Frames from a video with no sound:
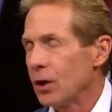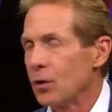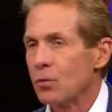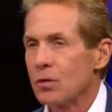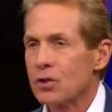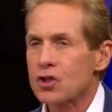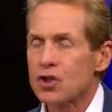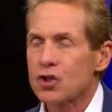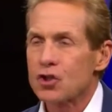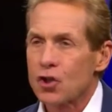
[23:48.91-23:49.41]

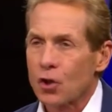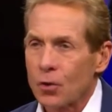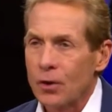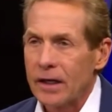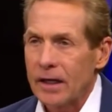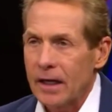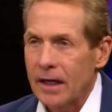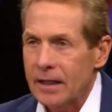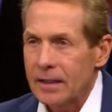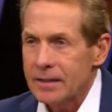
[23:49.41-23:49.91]
That's just hard
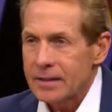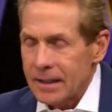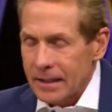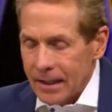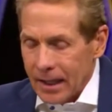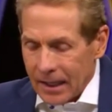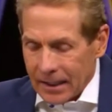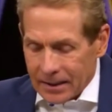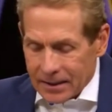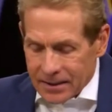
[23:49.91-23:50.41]
to deal
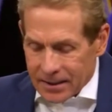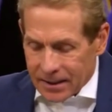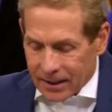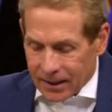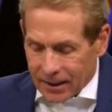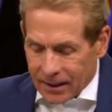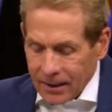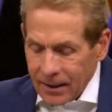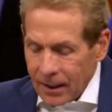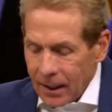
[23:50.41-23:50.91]
with. It's
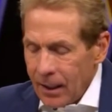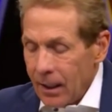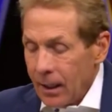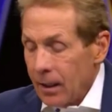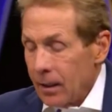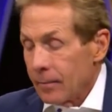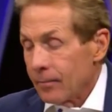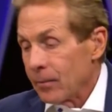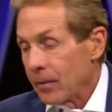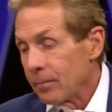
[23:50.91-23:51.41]
just hard to
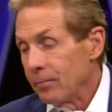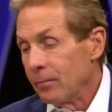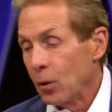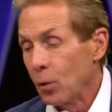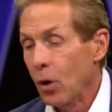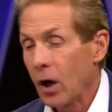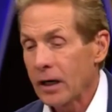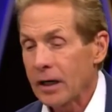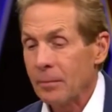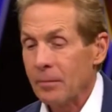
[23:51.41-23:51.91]
fight
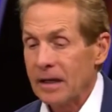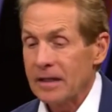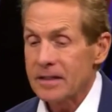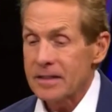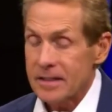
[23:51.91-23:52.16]
that off.